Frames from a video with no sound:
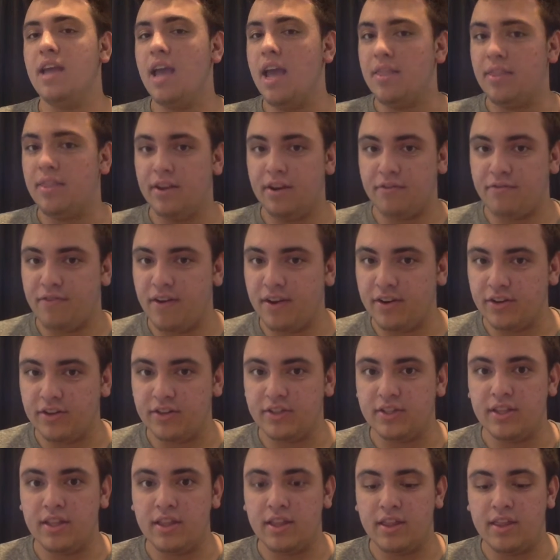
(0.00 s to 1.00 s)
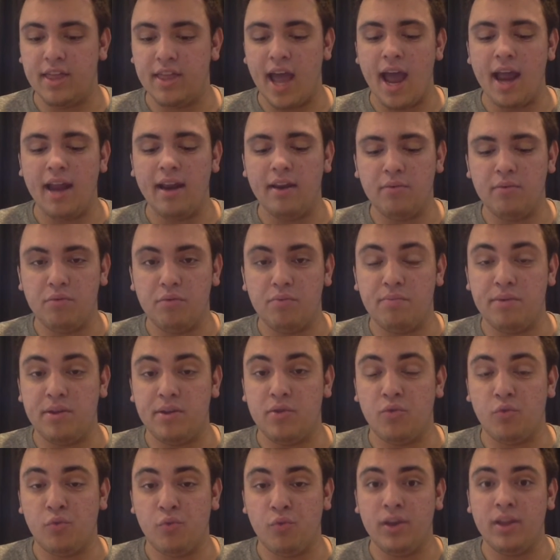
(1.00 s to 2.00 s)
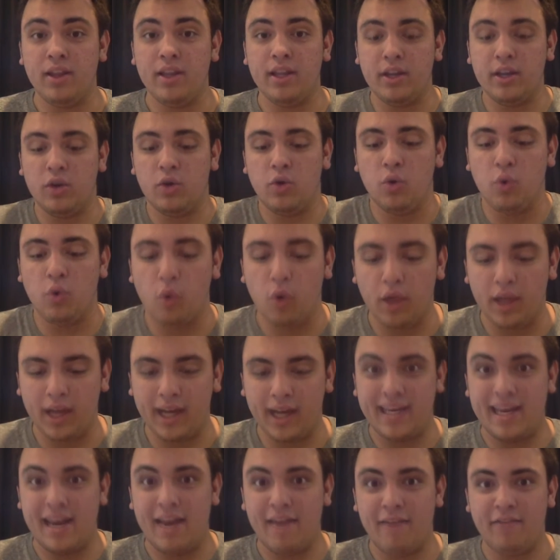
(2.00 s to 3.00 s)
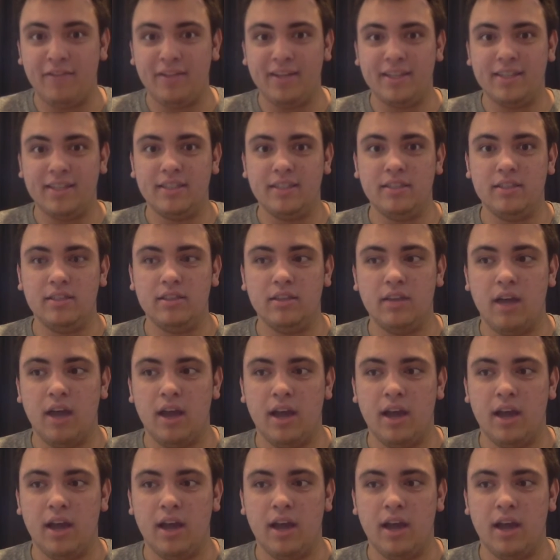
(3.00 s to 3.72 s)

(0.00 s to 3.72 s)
and the Defenders. That would be a really cool like Netflix